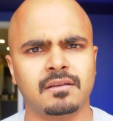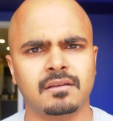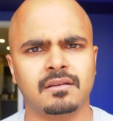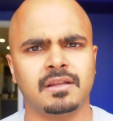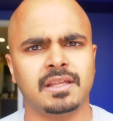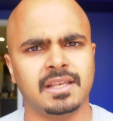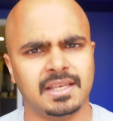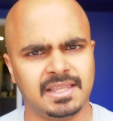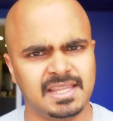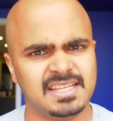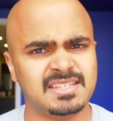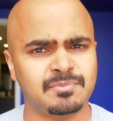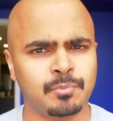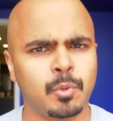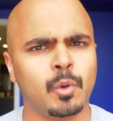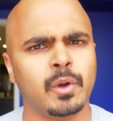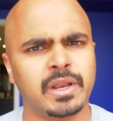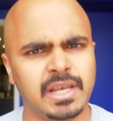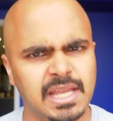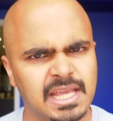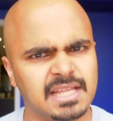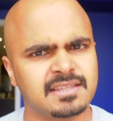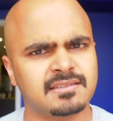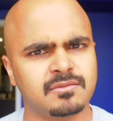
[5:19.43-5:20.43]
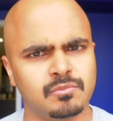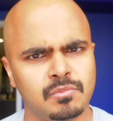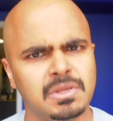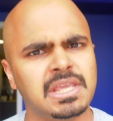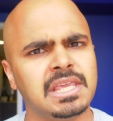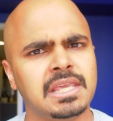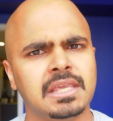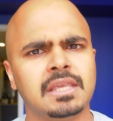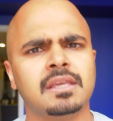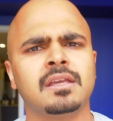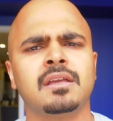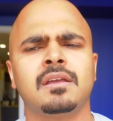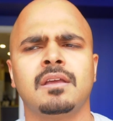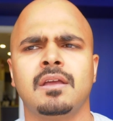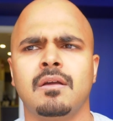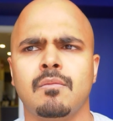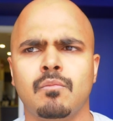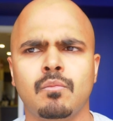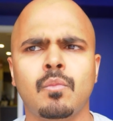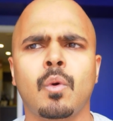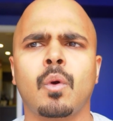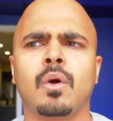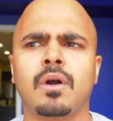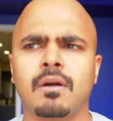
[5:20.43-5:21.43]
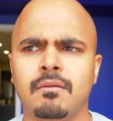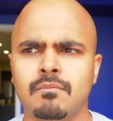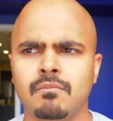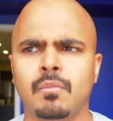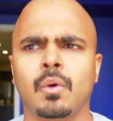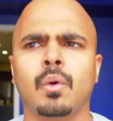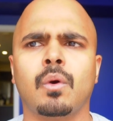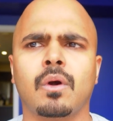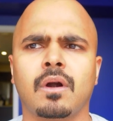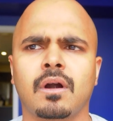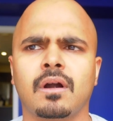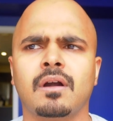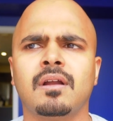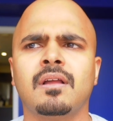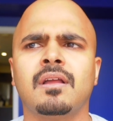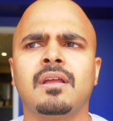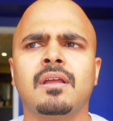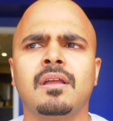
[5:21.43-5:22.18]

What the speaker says: This point hits me more and more.